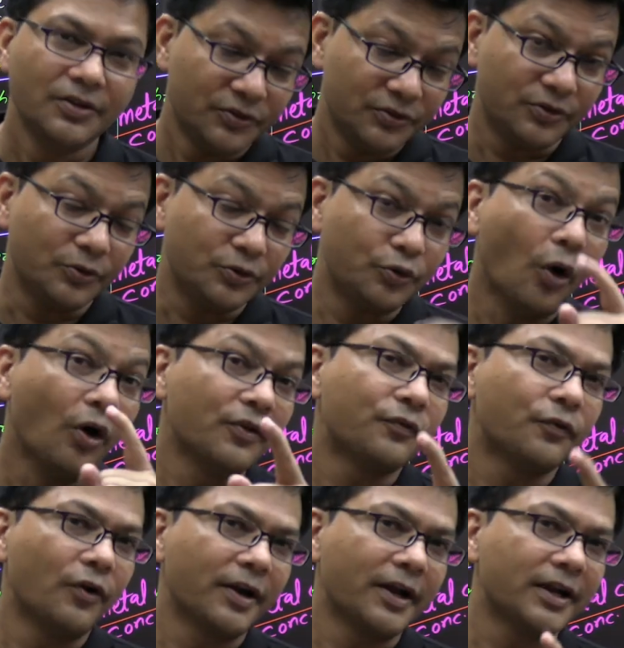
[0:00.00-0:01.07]
So don't
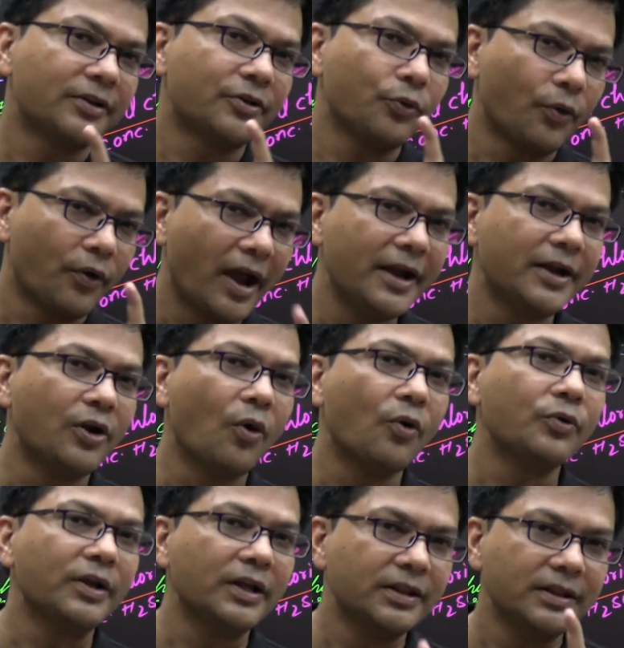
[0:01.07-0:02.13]
forget to write
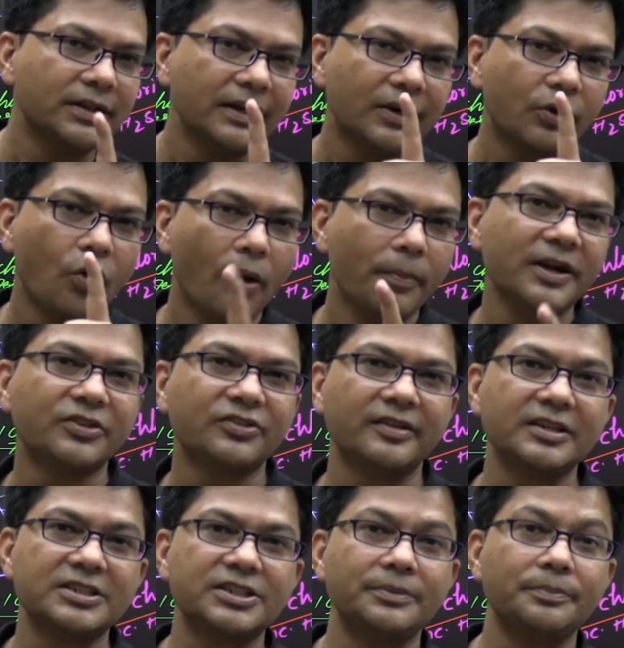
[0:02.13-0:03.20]
down in the comment
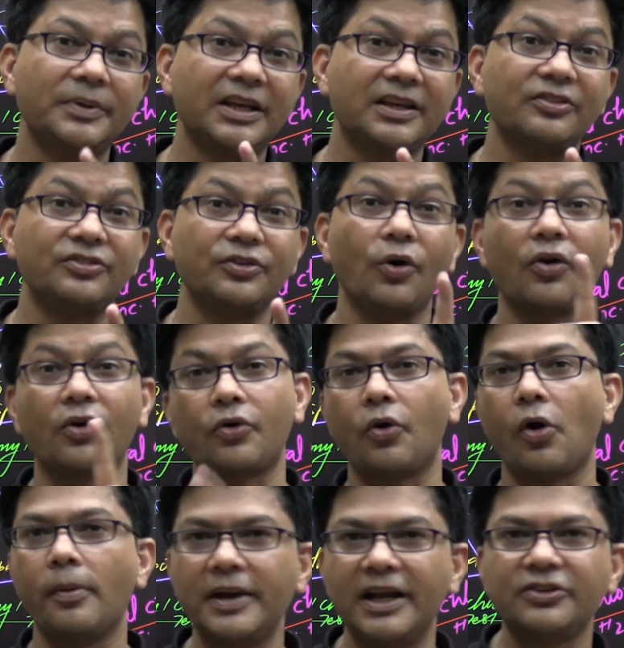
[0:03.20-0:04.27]
section, because your
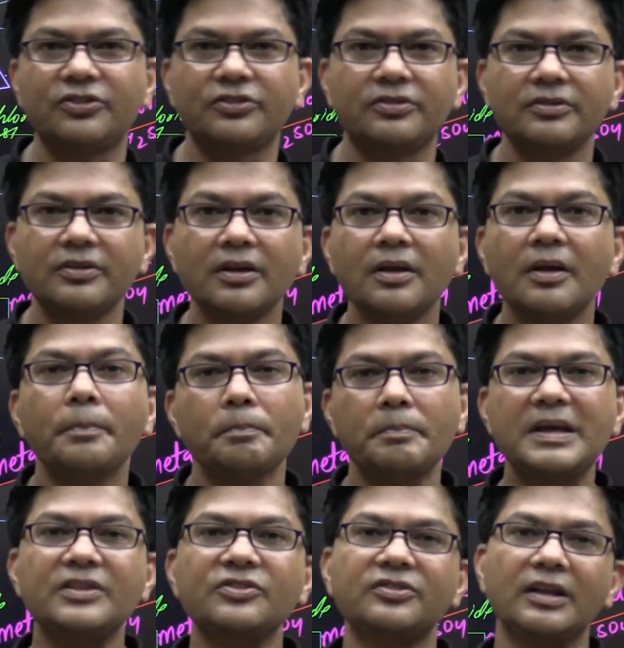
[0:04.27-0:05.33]
comments
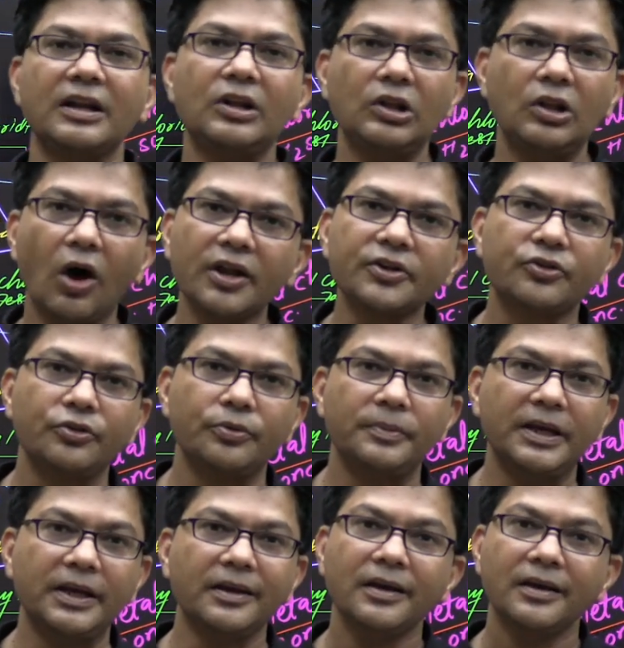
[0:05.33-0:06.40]
means a lot to
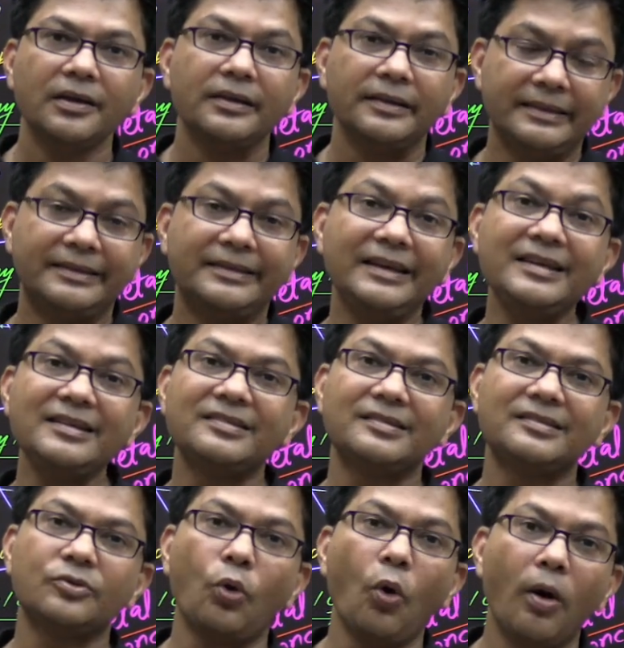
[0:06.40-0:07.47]
me.
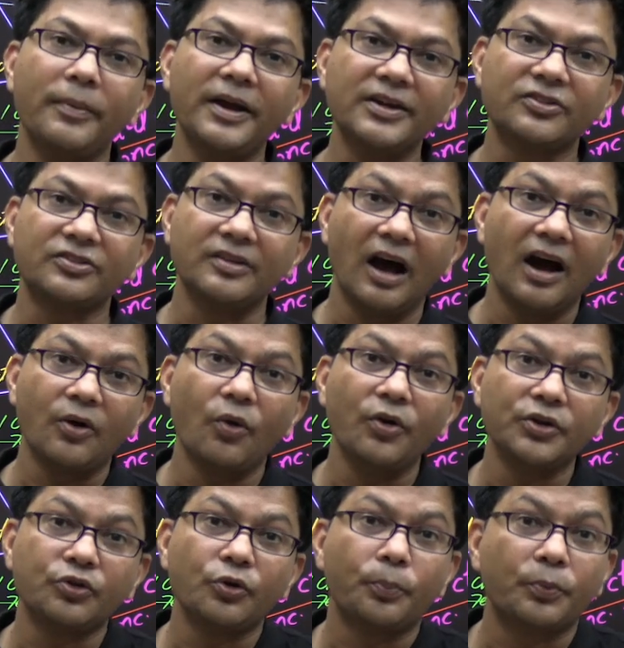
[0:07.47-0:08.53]
These comments are
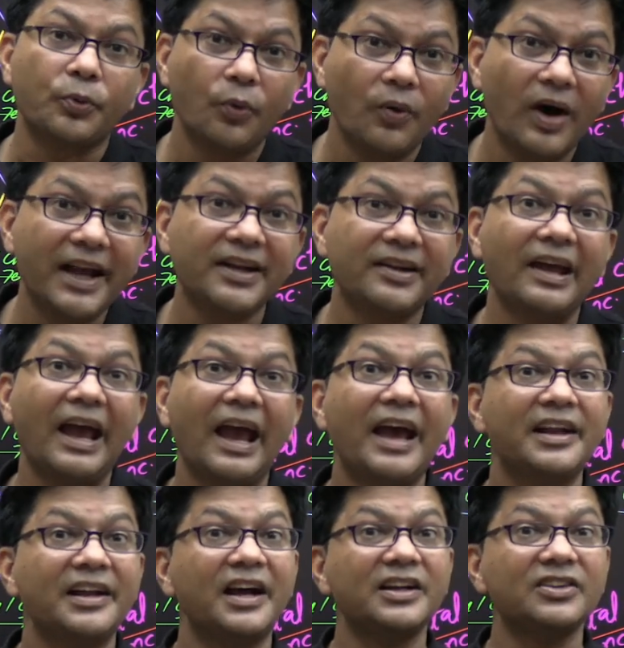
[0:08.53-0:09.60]
going to provide
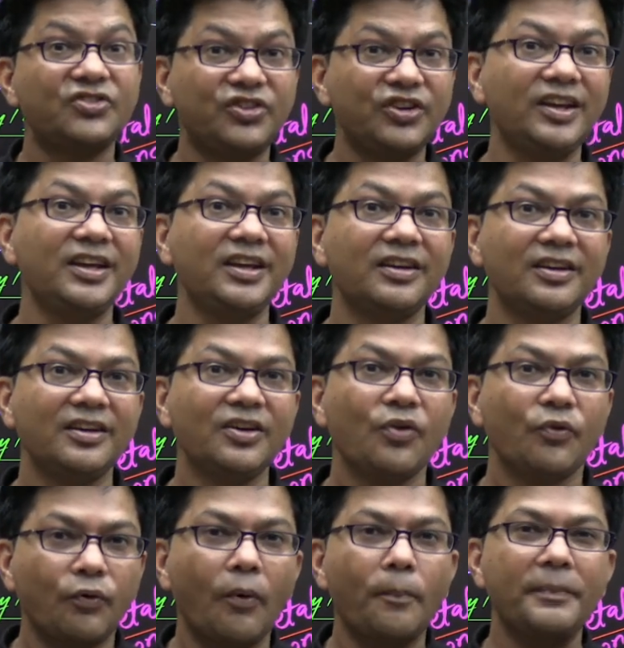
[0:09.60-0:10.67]
energy
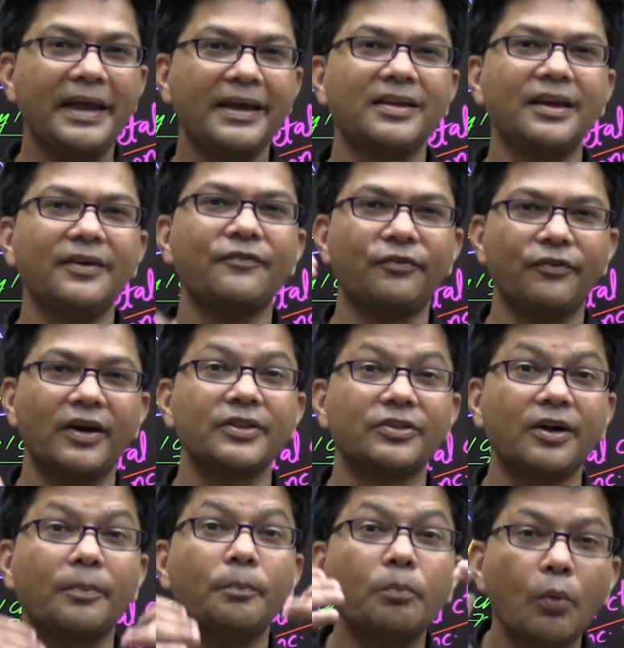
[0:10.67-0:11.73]
for making
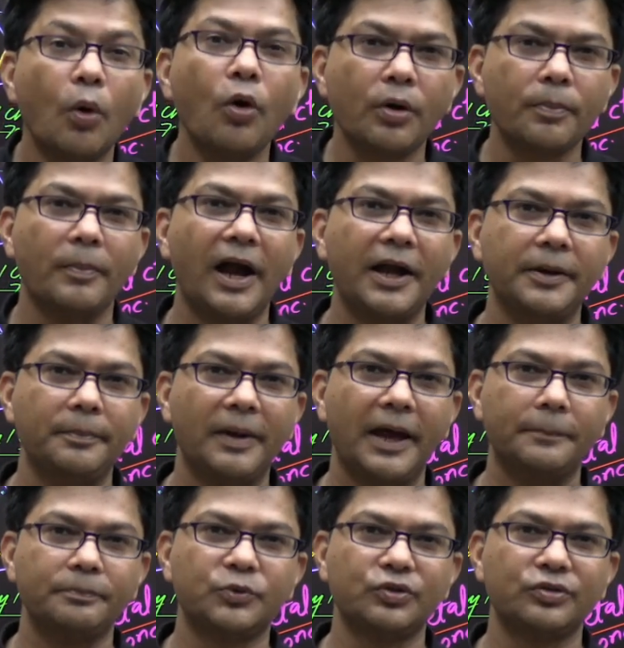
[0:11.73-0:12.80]
further more mind
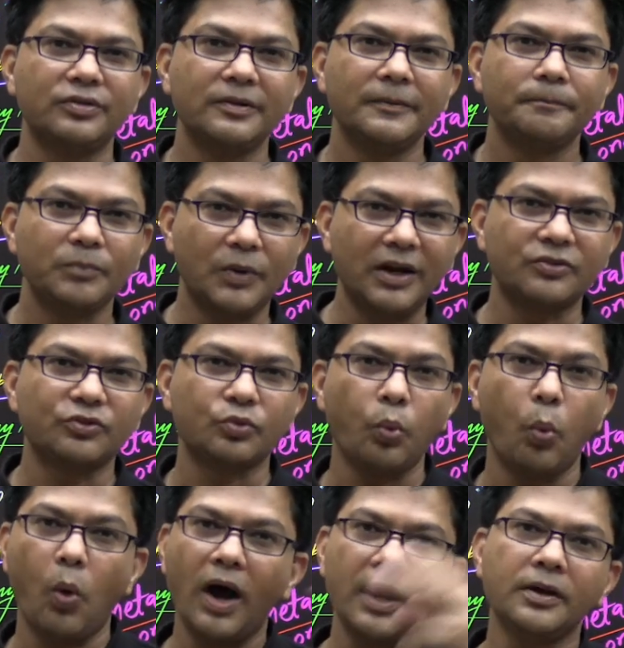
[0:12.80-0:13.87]
maps. It's
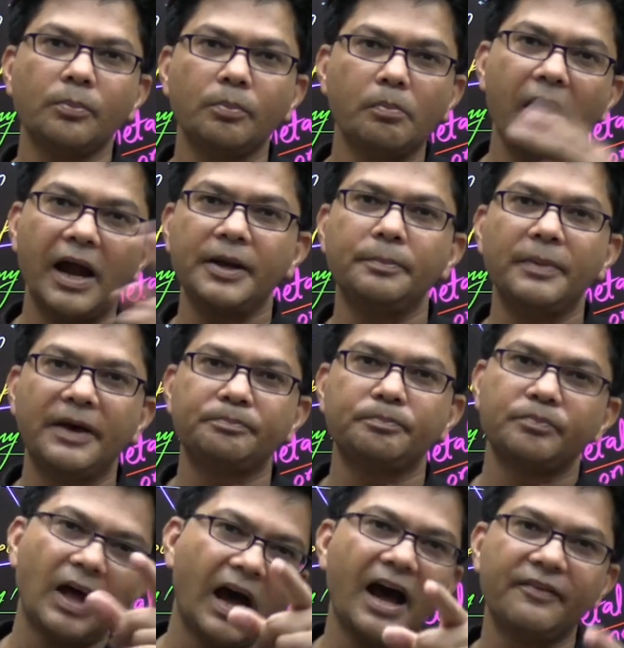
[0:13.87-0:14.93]
one mind map
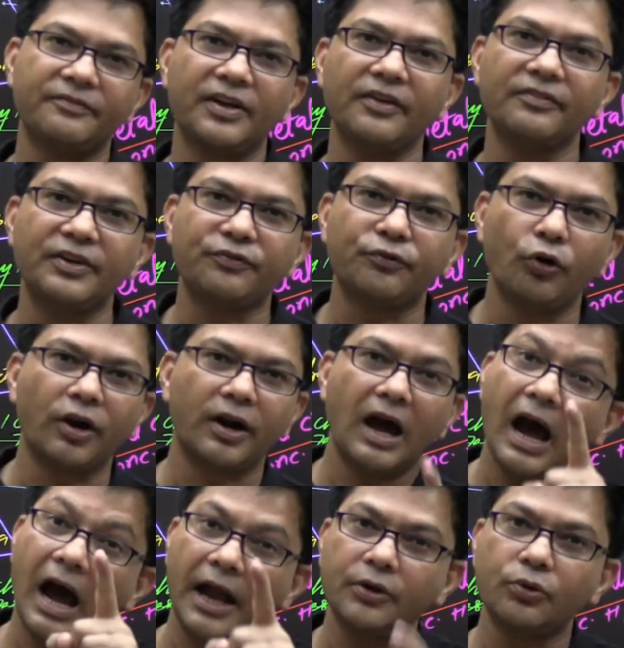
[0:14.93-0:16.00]
I have given for
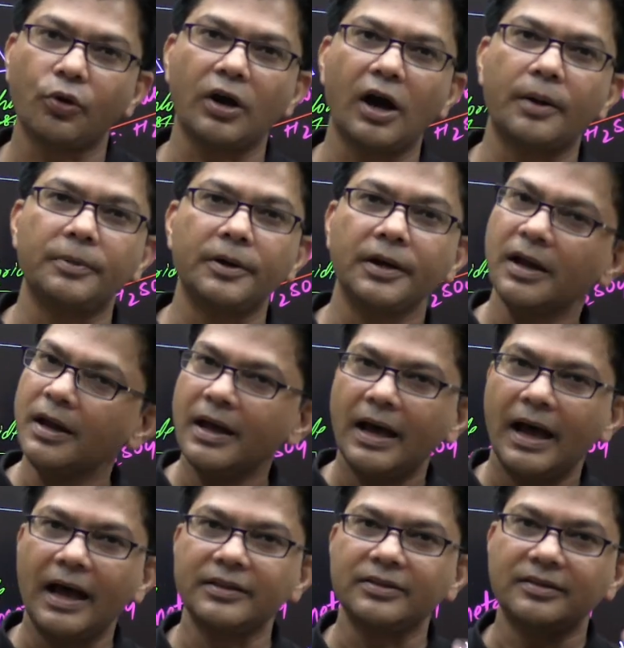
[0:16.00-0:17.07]
hydrocarbon,
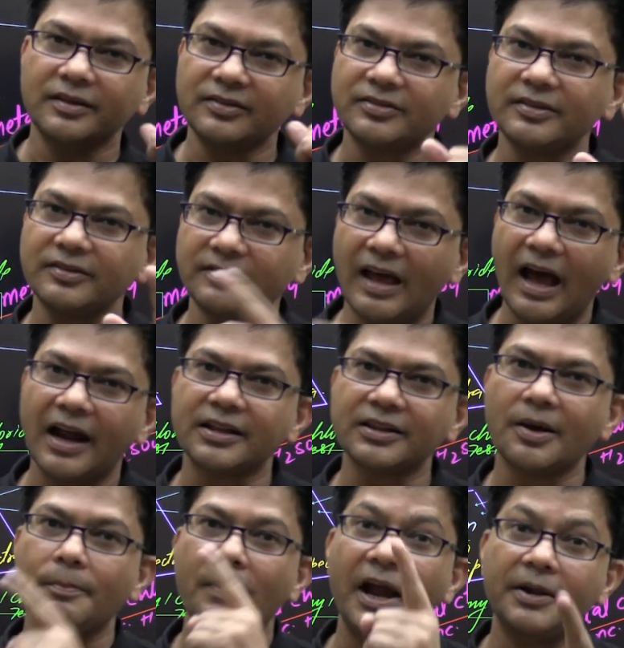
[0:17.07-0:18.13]
and this is
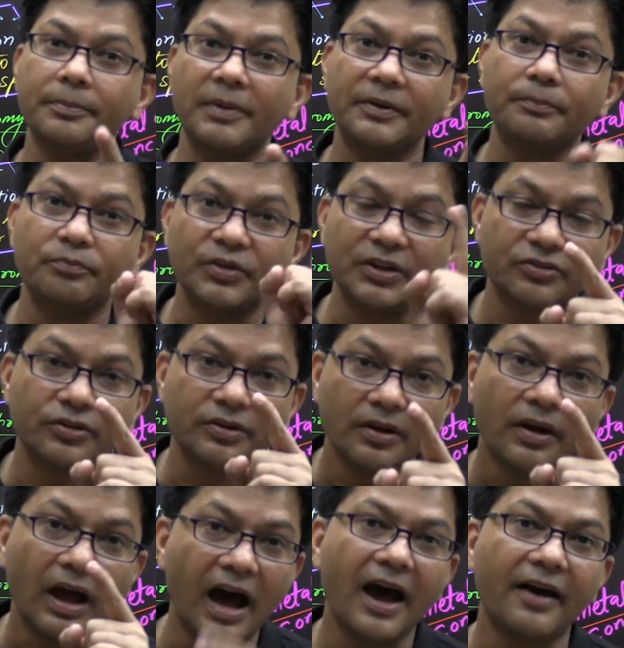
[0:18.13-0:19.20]
another mind map which
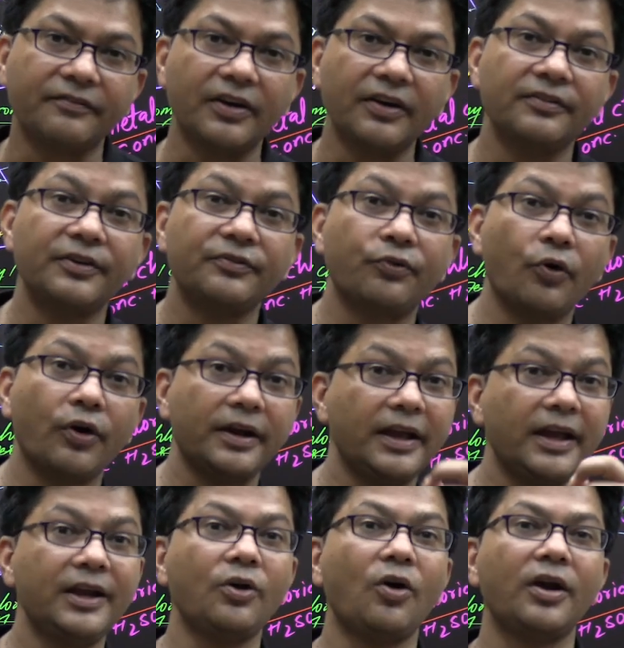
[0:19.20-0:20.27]
I have given for
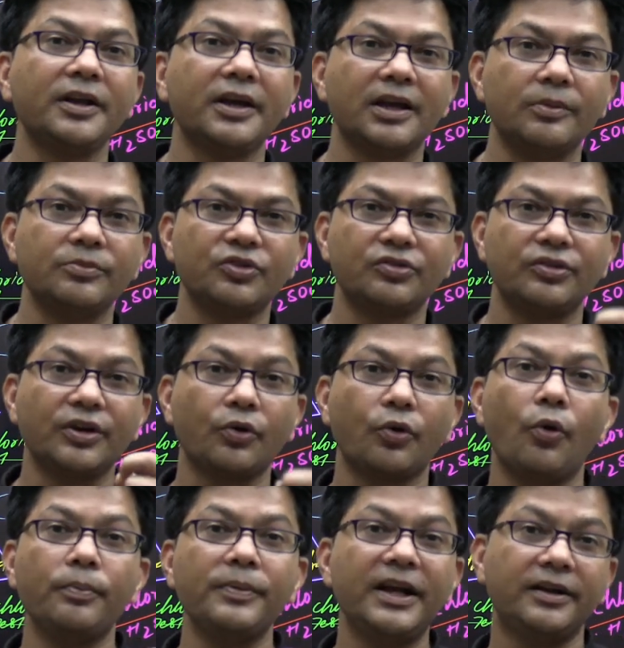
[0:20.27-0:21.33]
inorganic chemistry,
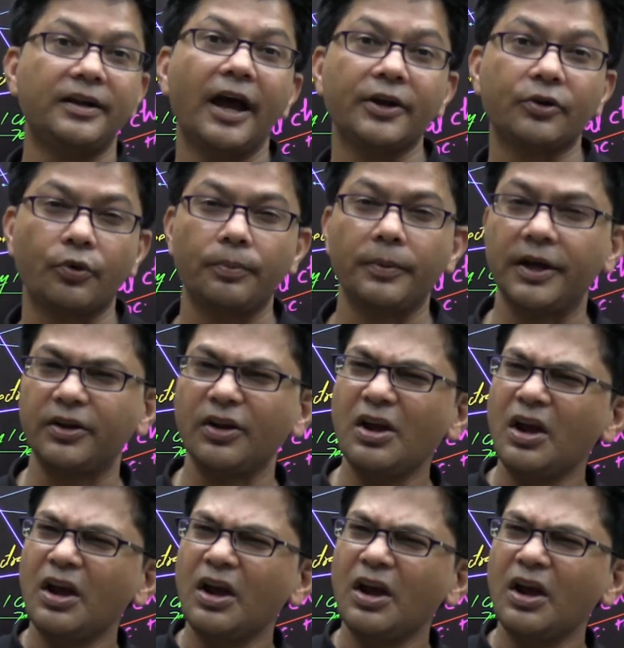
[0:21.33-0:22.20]
chromate, dichromate.